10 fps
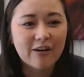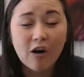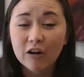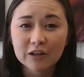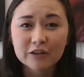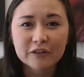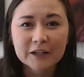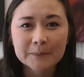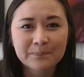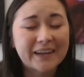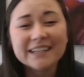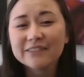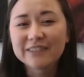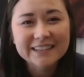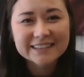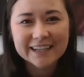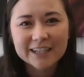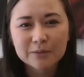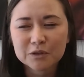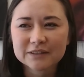all over. And even these
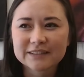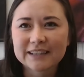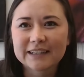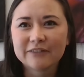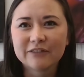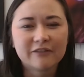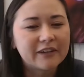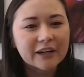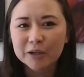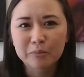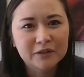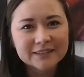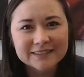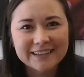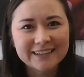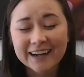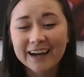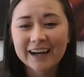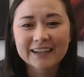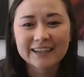animals that live in very pristine,
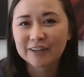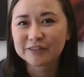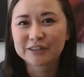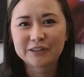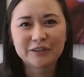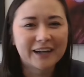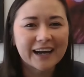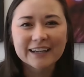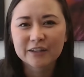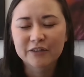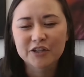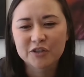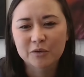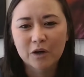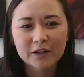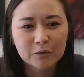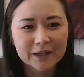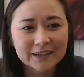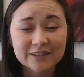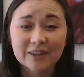high altitude, high elevation
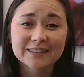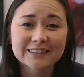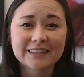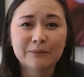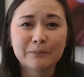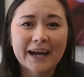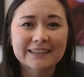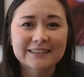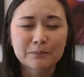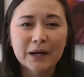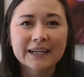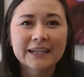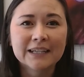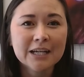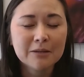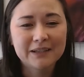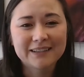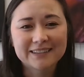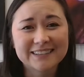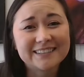waterways are still impacted by it
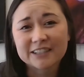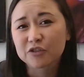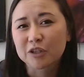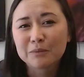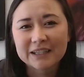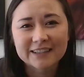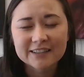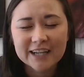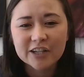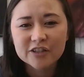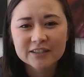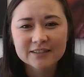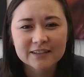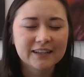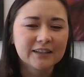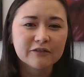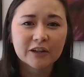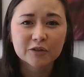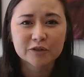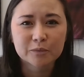because it is extremely contagious and the
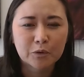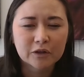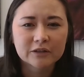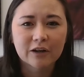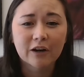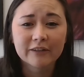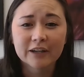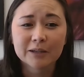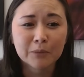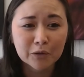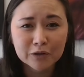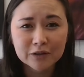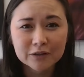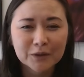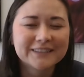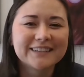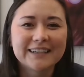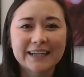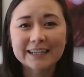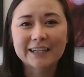fungal spores are very motile. Once they
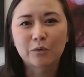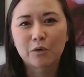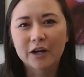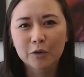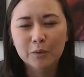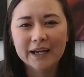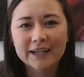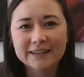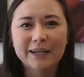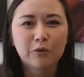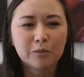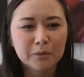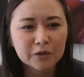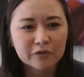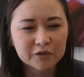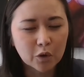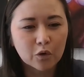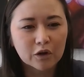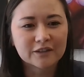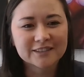get in a waterway, they will move
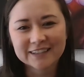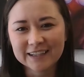towards